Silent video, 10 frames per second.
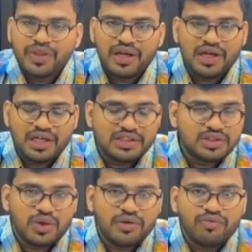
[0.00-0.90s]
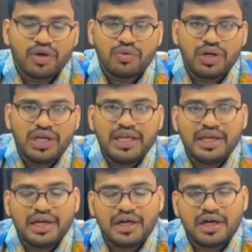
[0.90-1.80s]
It's not for only
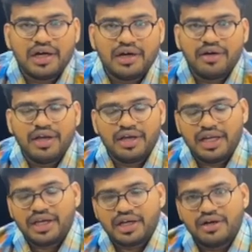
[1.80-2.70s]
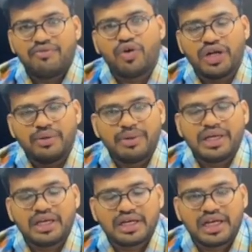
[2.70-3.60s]
foreign
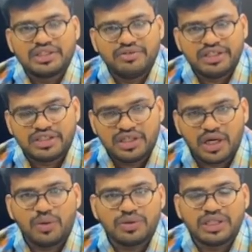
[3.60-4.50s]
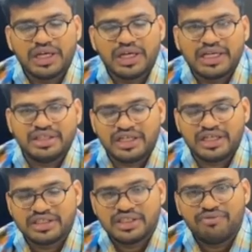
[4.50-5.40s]
medical graduates. Now the next
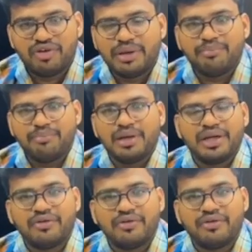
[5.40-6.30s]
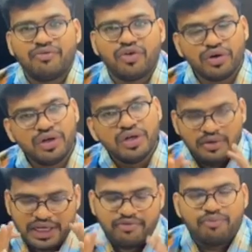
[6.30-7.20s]
exam will be implemented for
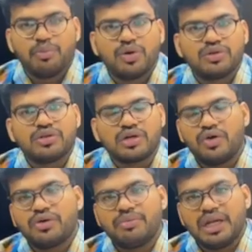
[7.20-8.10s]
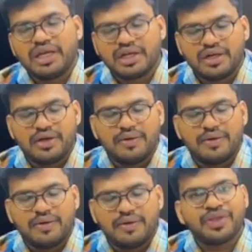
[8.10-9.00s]
both
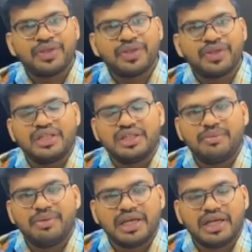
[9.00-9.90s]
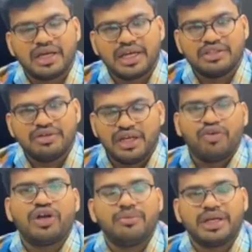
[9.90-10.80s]
Indian medical graduate and
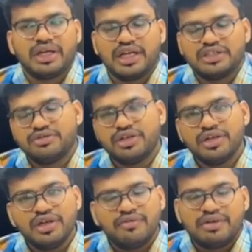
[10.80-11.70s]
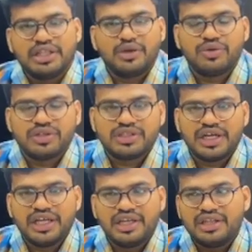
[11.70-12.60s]
foreign medical graduate. Whether you
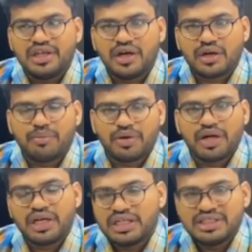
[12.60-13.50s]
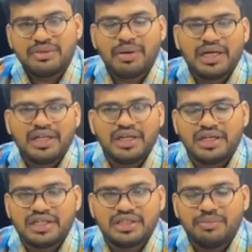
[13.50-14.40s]
study in India or abroad, it doesn't matter, it
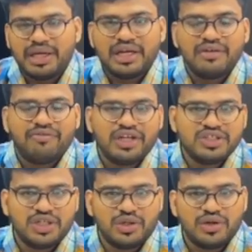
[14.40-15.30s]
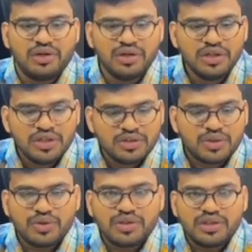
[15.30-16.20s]
doesn't make a difference at all.
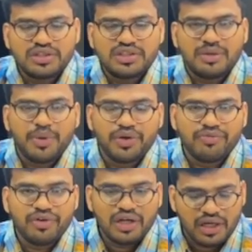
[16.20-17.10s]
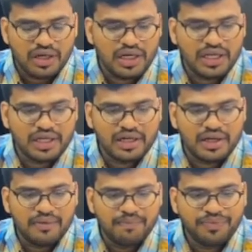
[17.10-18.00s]
So it's a beautiful
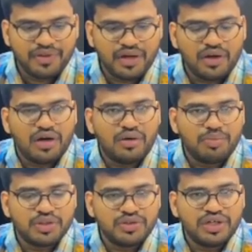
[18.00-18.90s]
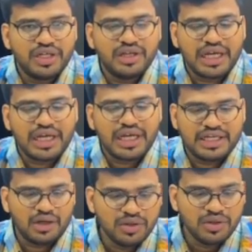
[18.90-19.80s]
opportunity right
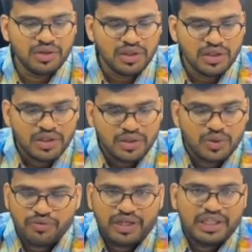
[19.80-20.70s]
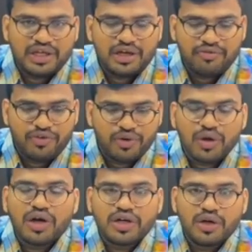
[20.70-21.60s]
now to, whether if you
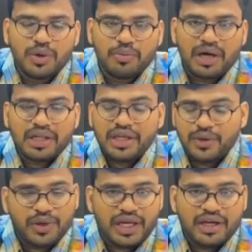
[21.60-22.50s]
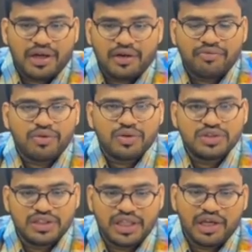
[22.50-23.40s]
got a low mark, you can of course
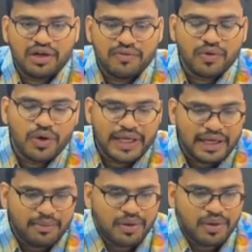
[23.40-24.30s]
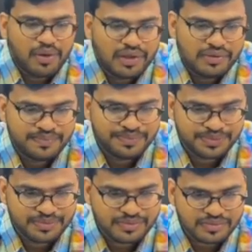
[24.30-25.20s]
think of going abroad.
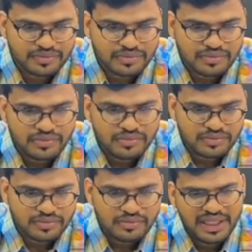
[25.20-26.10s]
Then